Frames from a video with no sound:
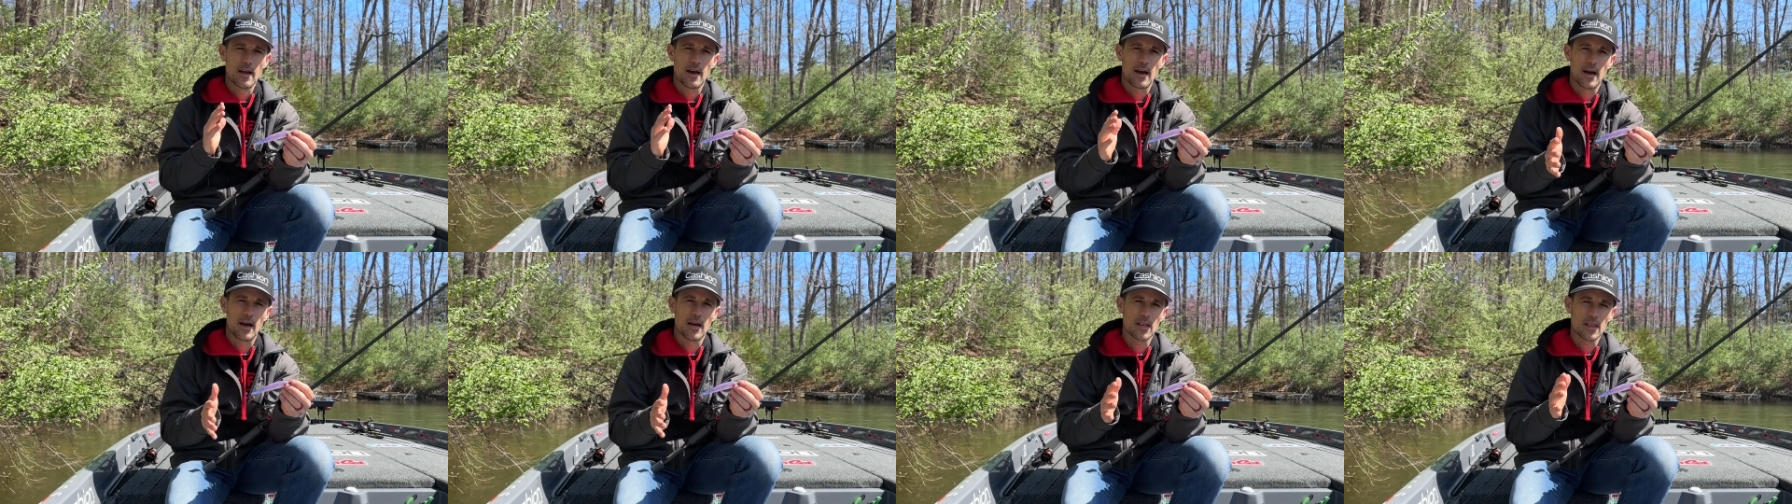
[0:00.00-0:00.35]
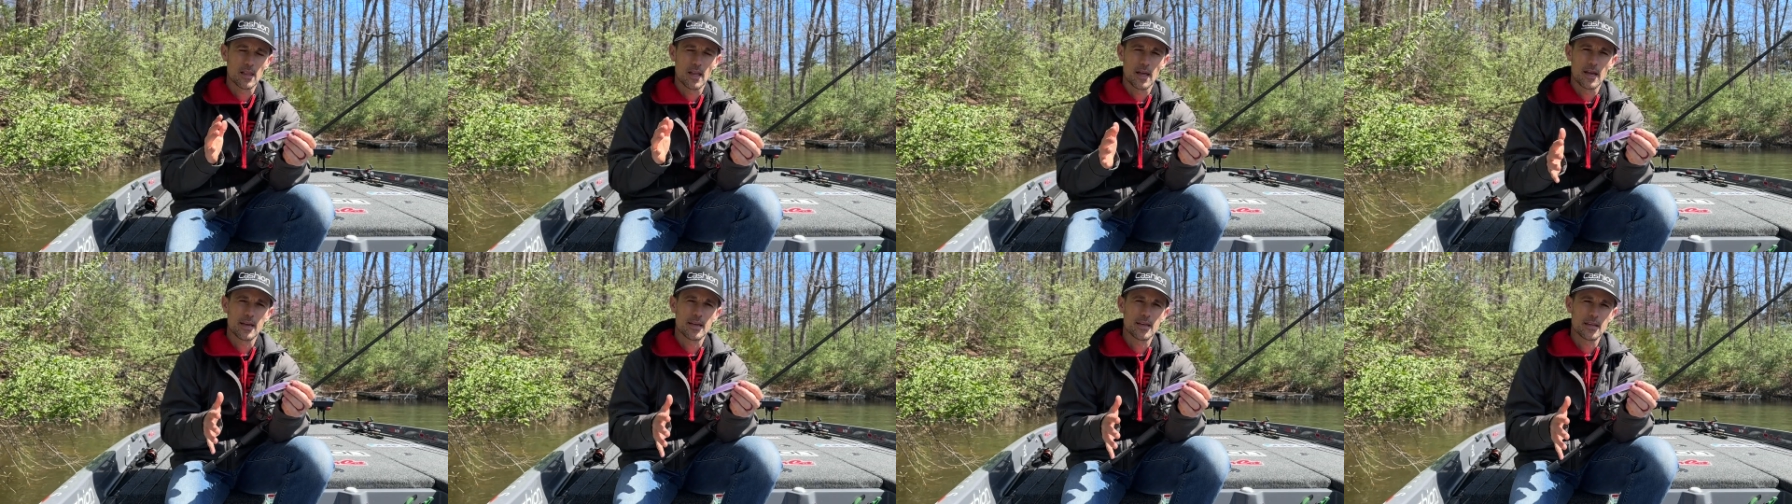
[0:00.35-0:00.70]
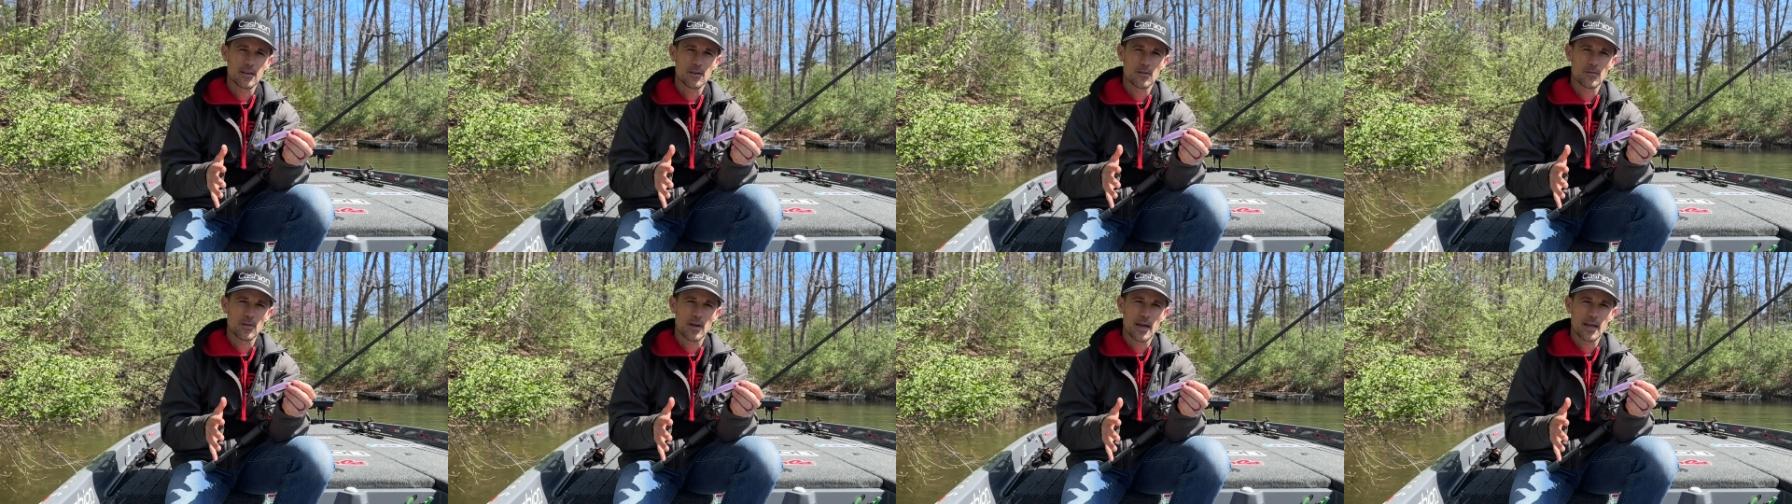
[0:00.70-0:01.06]
I like an
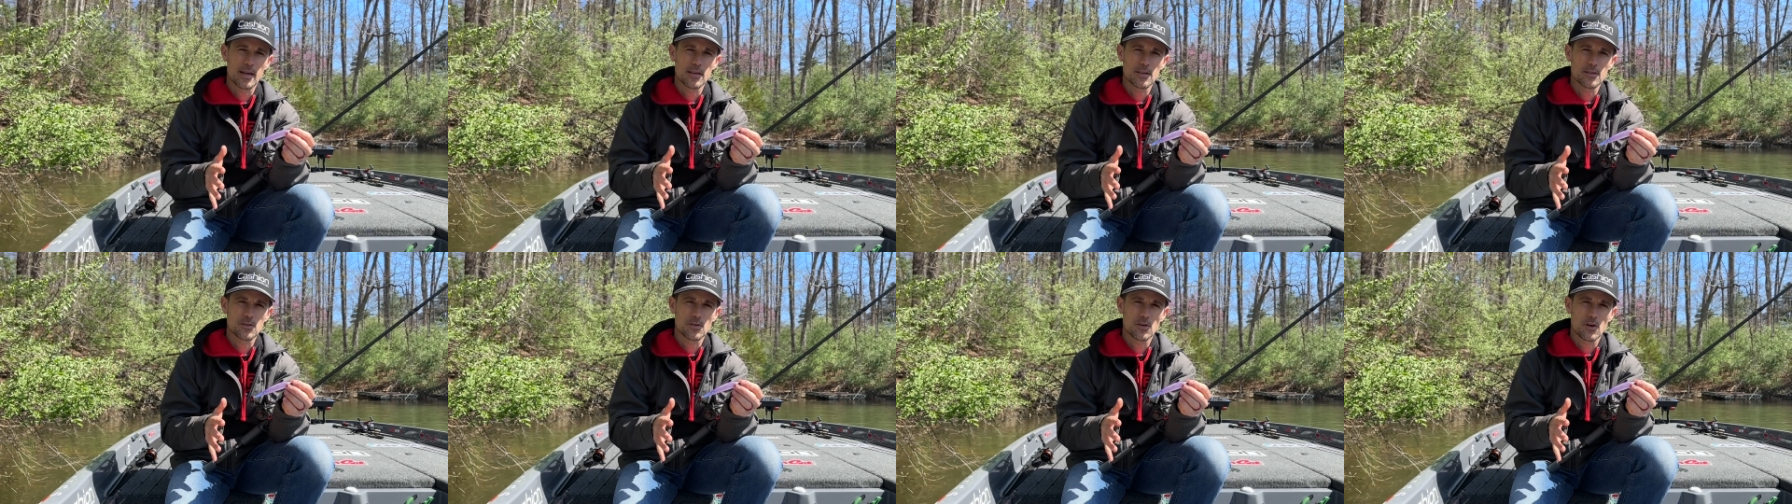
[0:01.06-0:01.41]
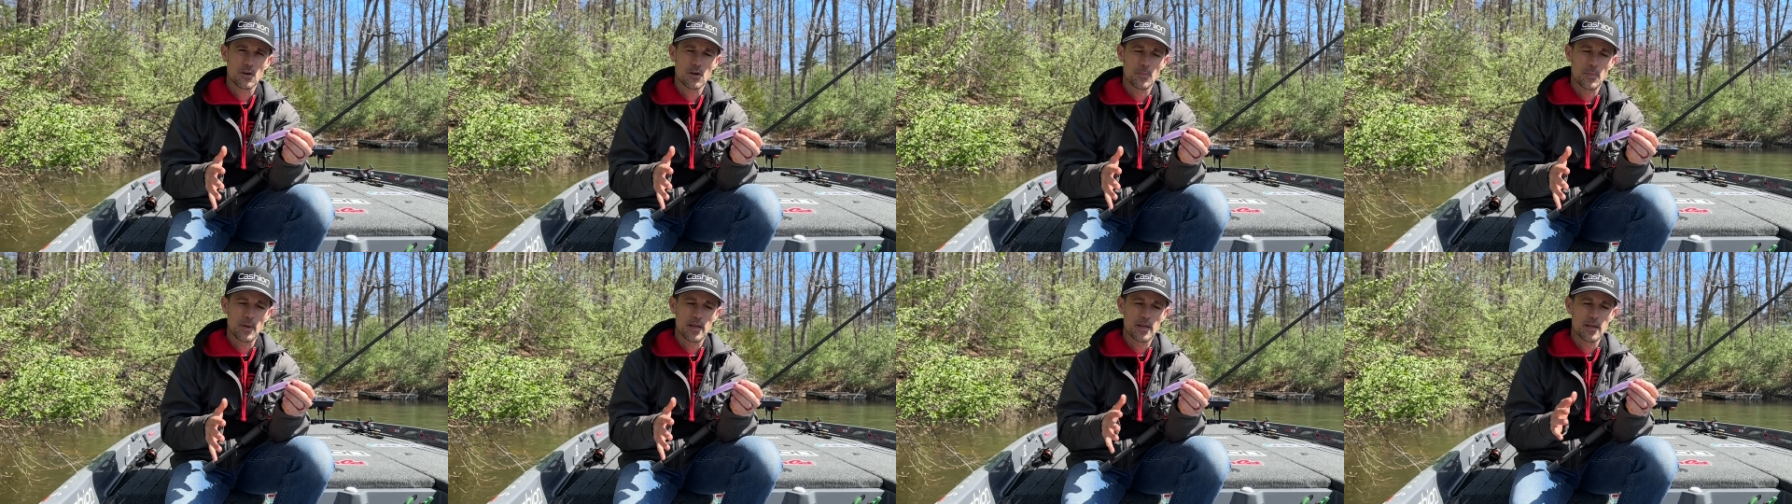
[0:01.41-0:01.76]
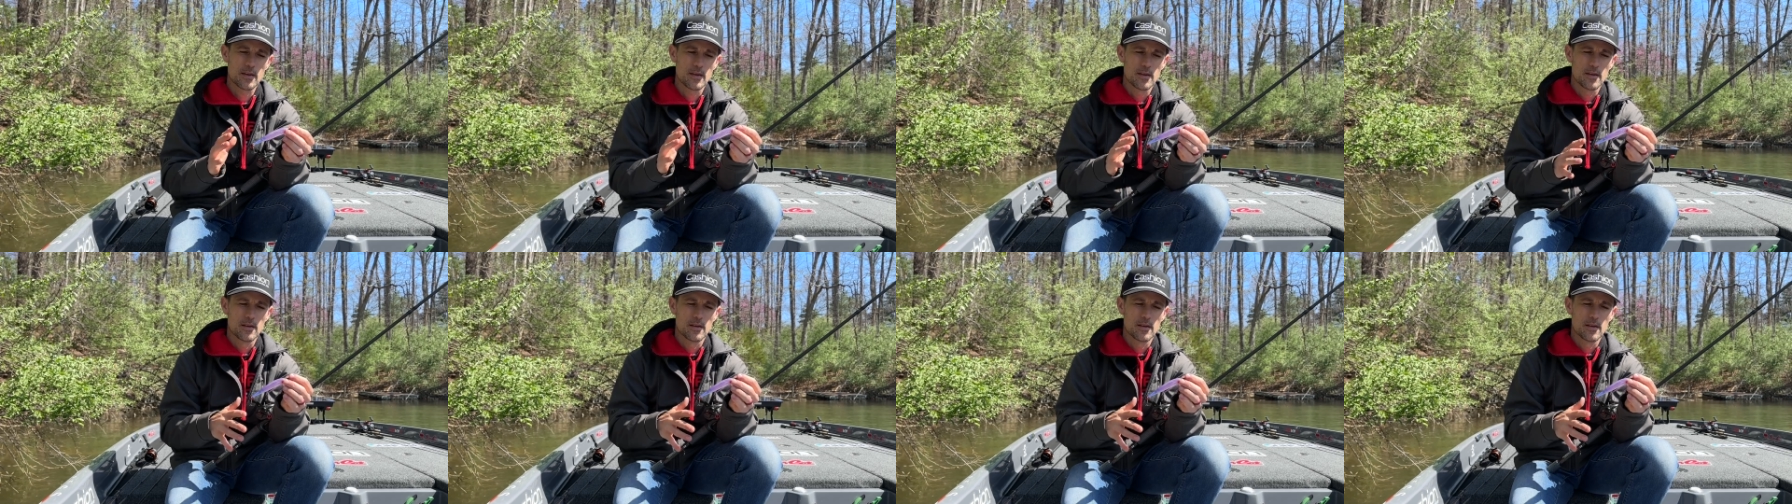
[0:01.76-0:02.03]
erratic jerkbait.